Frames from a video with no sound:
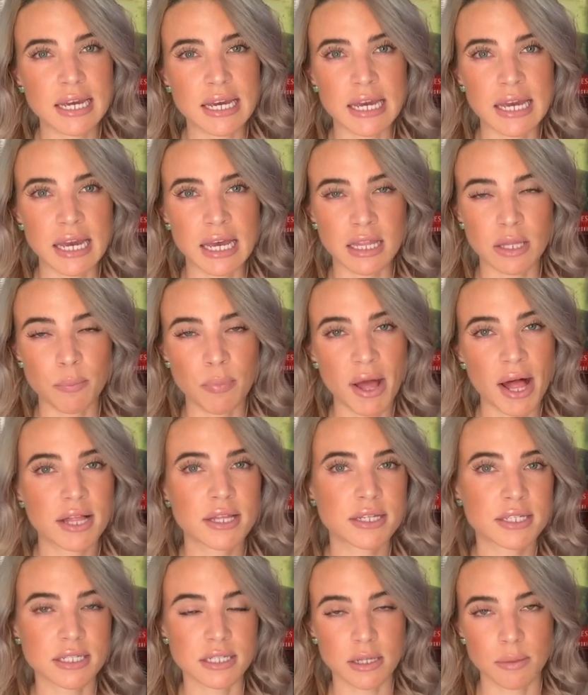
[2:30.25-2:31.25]
and the
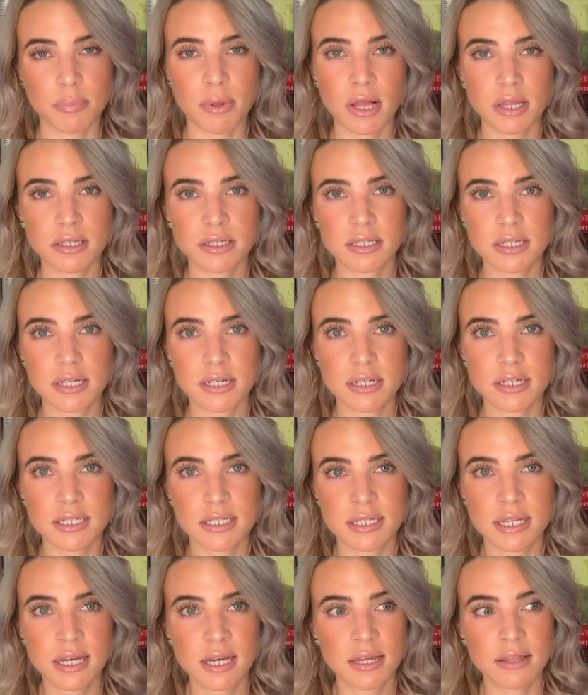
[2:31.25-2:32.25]
palace and the
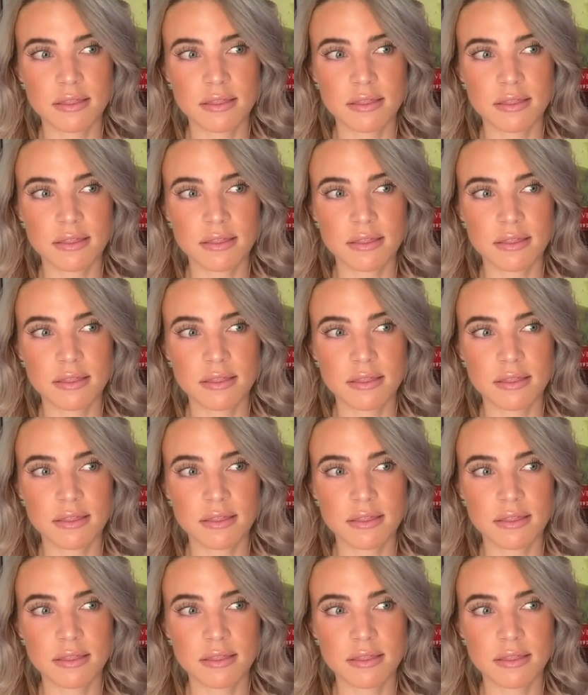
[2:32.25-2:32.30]
politics,